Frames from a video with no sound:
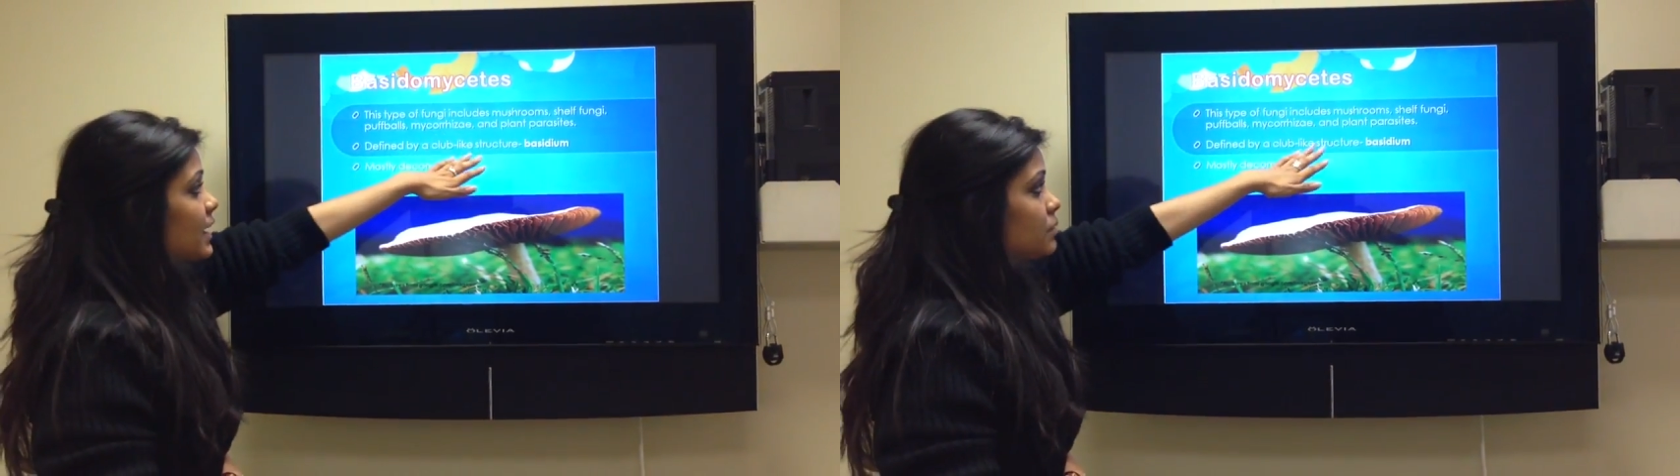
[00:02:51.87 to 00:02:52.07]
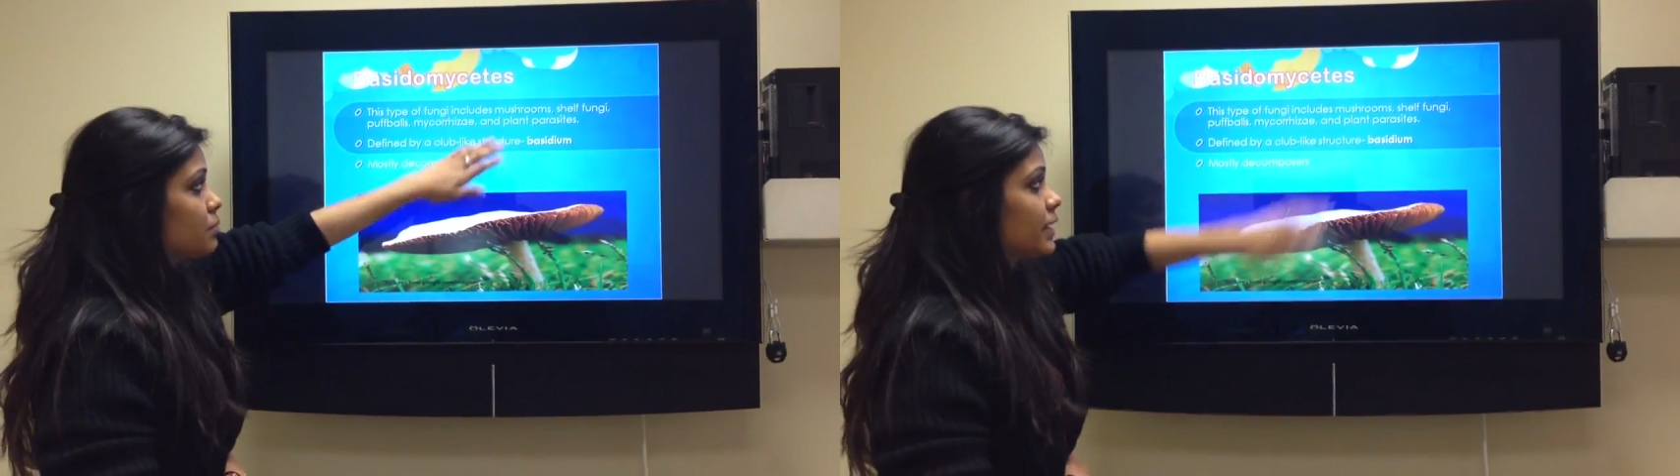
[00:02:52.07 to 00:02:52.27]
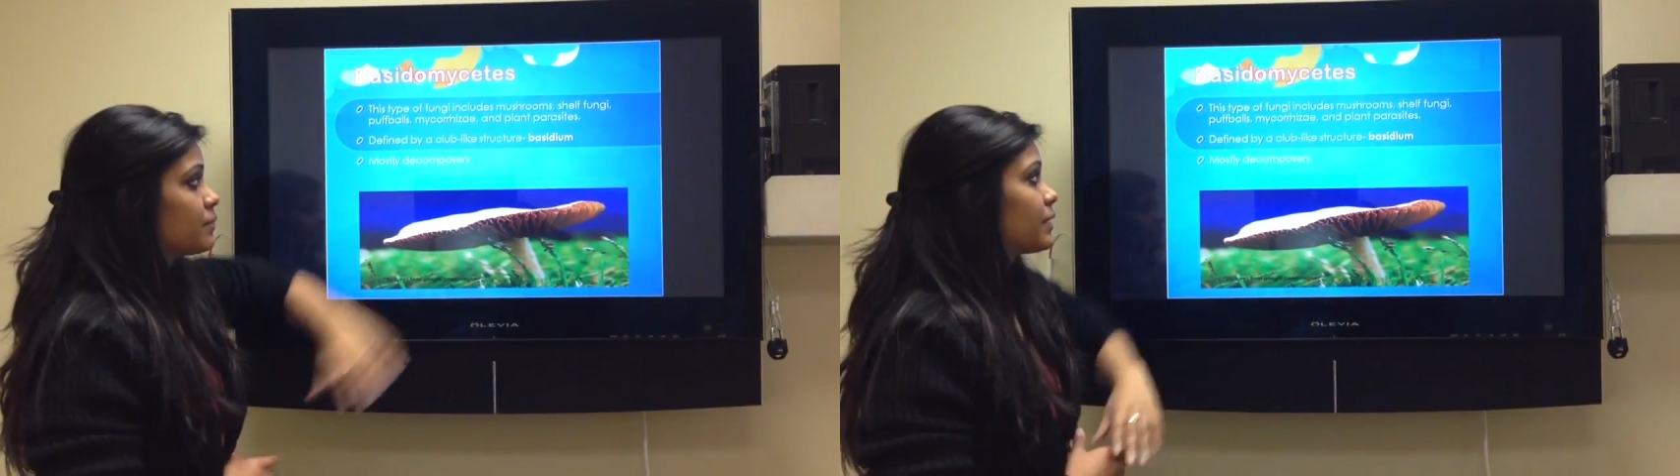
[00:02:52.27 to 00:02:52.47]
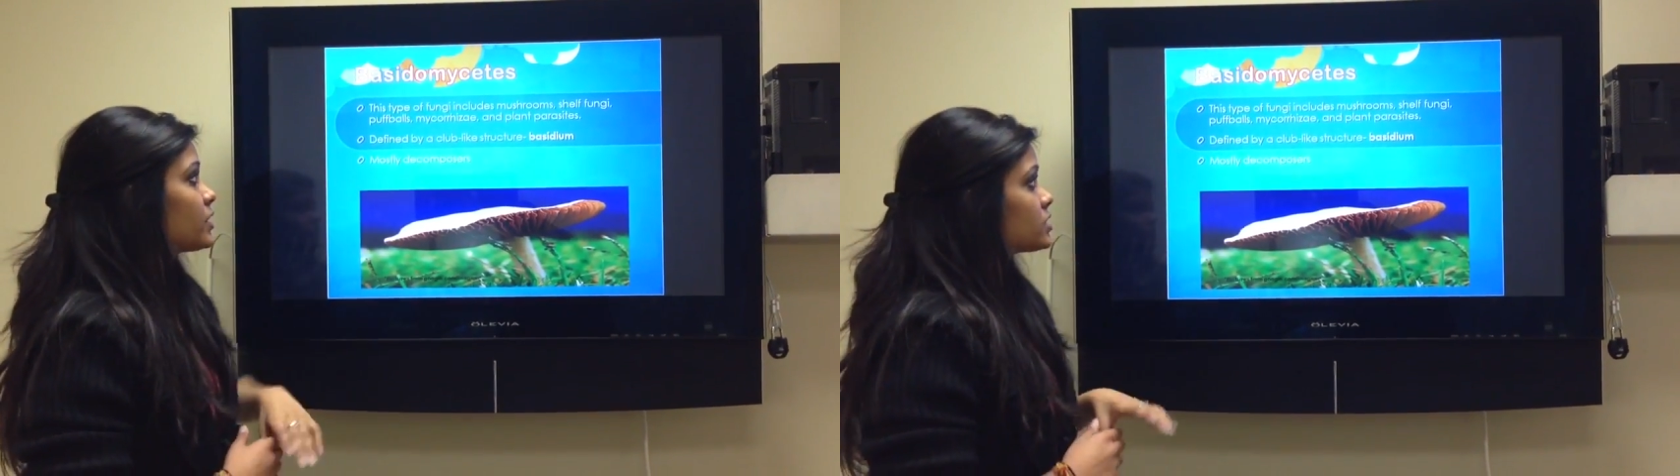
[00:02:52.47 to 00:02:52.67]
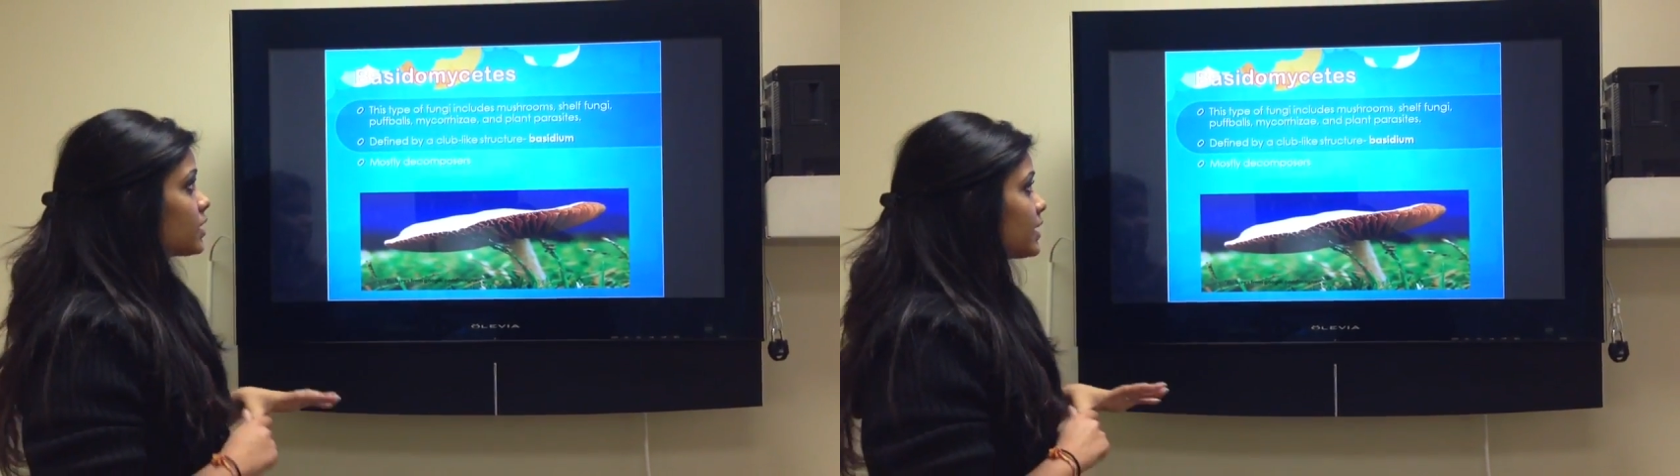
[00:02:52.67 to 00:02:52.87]
and plant
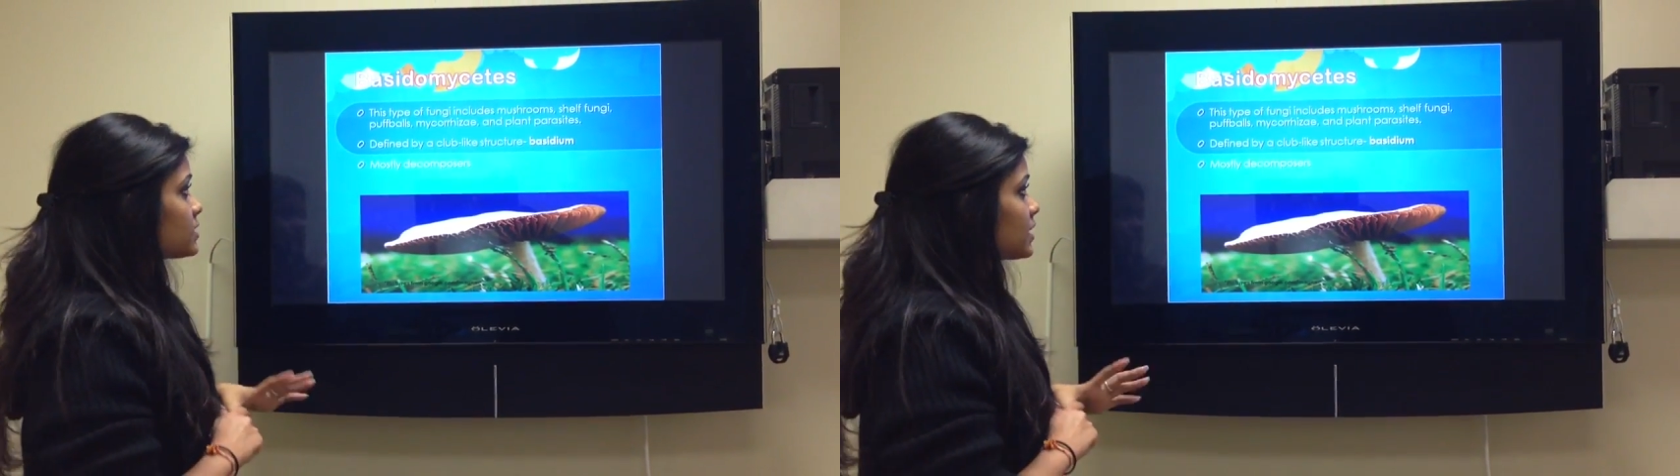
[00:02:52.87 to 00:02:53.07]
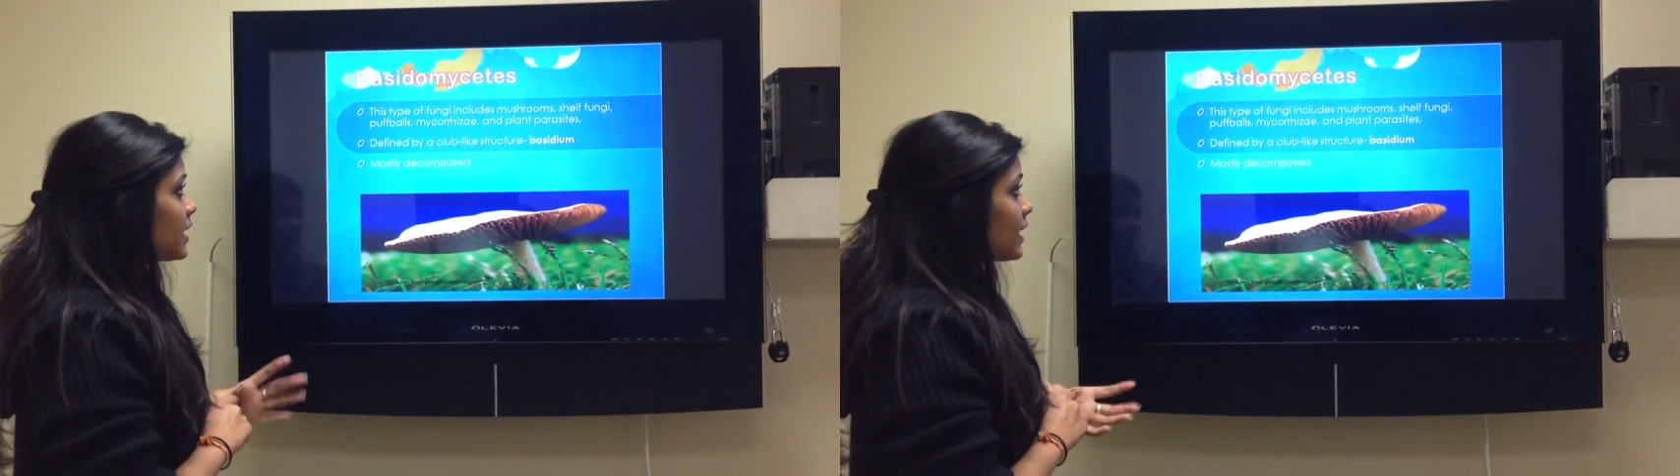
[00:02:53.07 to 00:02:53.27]
parasites.